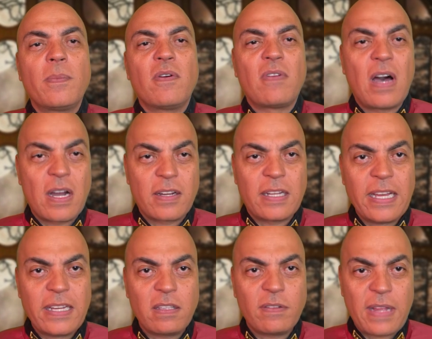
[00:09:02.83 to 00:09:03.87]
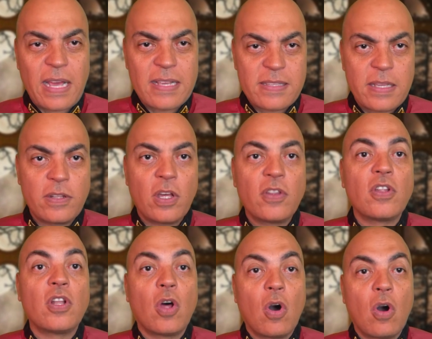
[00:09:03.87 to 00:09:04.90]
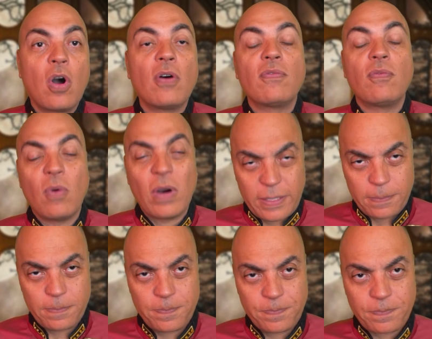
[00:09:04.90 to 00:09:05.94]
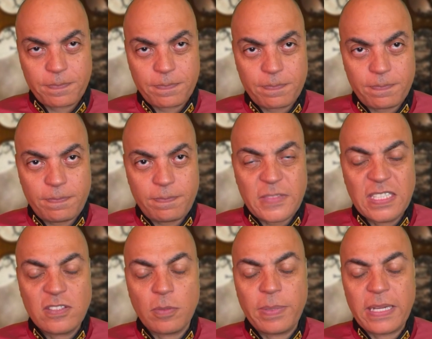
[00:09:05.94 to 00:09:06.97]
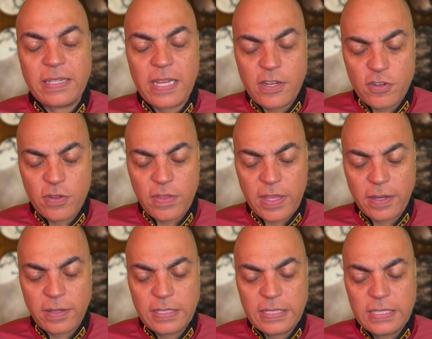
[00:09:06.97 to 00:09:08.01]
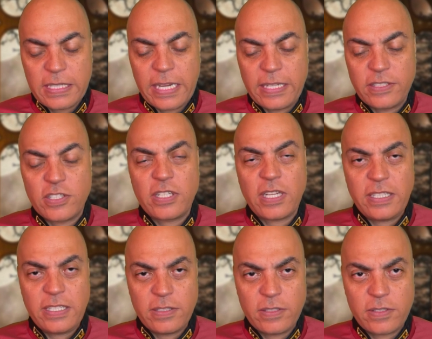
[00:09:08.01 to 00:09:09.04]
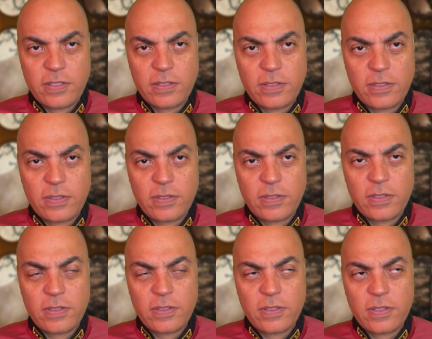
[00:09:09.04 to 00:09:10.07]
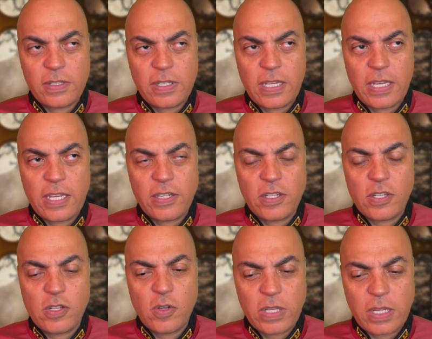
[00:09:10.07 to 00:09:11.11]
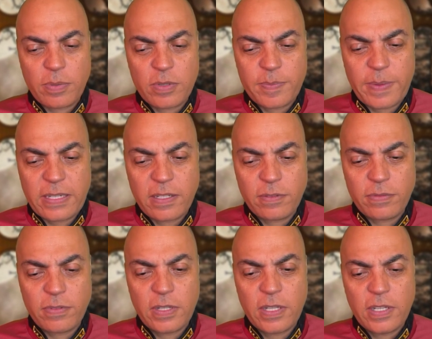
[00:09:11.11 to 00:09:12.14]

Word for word: the Ra Collective, as in the Law of One. So pay attention there and study this and look in perspective